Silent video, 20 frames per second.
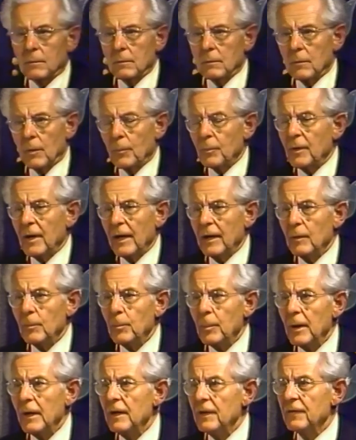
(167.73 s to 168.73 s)
obtain
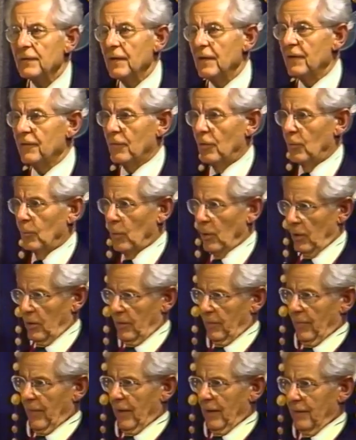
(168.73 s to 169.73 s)
peace in this whole world
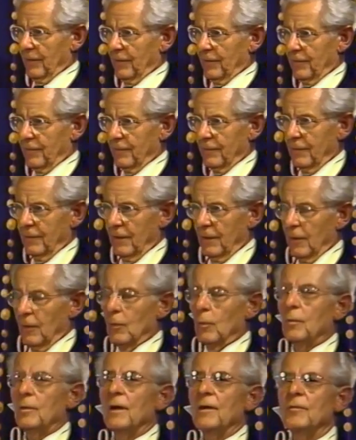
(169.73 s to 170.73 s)
of ours?
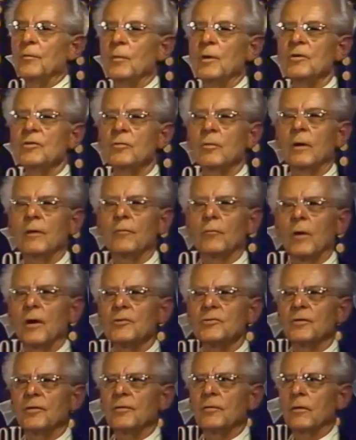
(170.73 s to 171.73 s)
Who doesn't wish to have
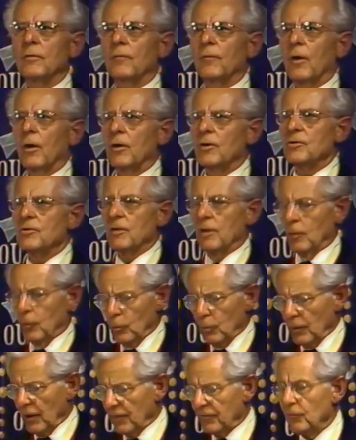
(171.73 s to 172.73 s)
Russia's conversion?
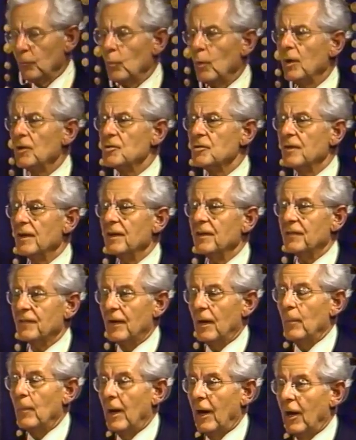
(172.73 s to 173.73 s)
Who doesn't wish that
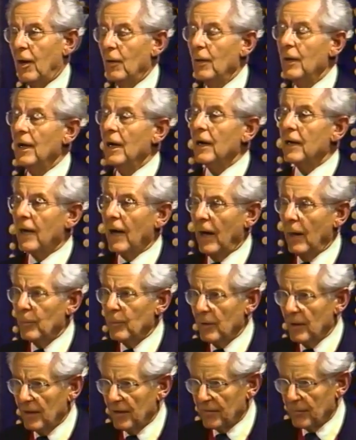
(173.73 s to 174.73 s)
somehow
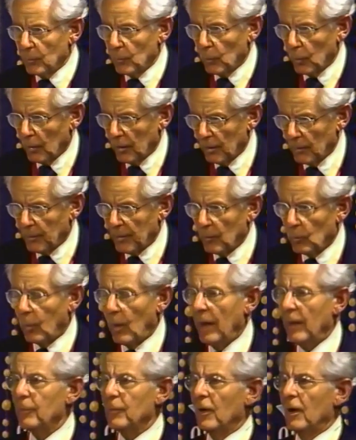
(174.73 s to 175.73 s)
communism will be
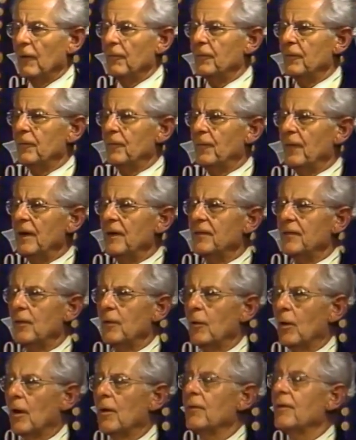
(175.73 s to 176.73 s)
wiped off the face of the
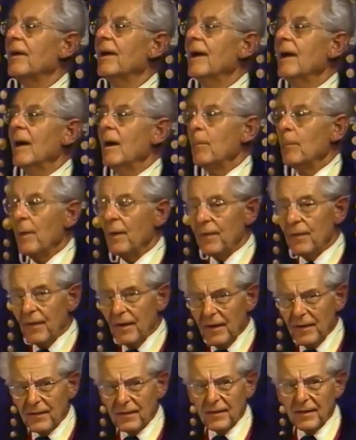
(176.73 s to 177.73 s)
earth? But
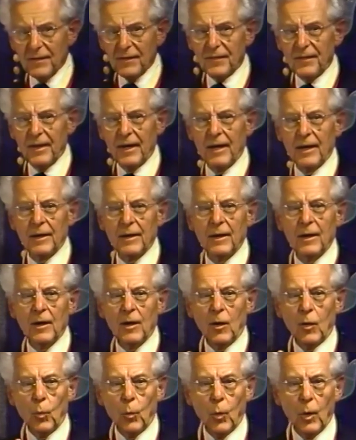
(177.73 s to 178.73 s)
this is then
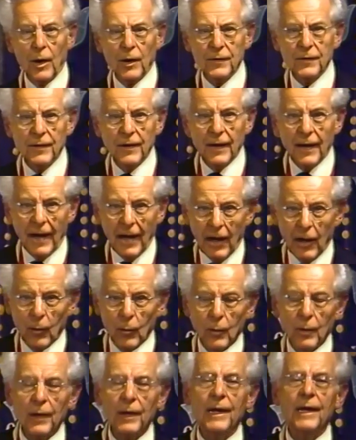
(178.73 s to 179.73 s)
what
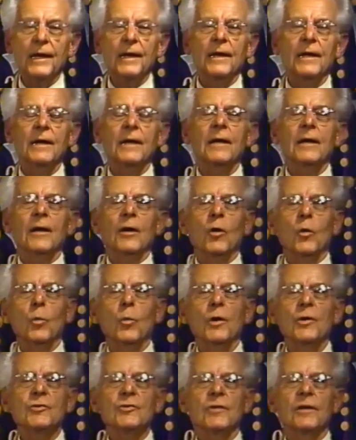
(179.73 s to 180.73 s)
Our Lady
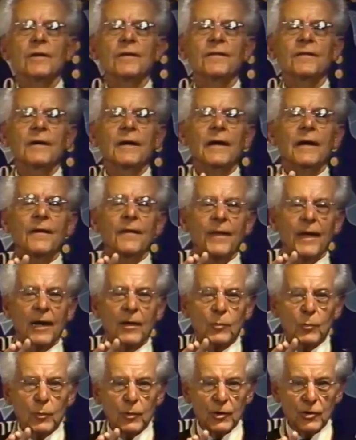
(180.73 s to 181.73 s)
wishes, that
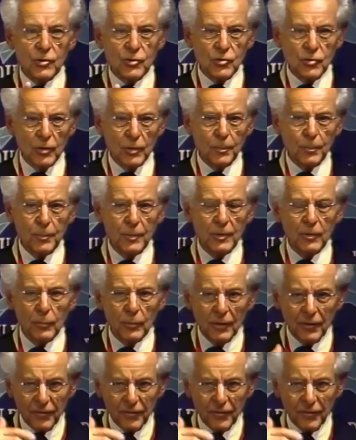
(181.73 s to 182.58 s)
we should be doing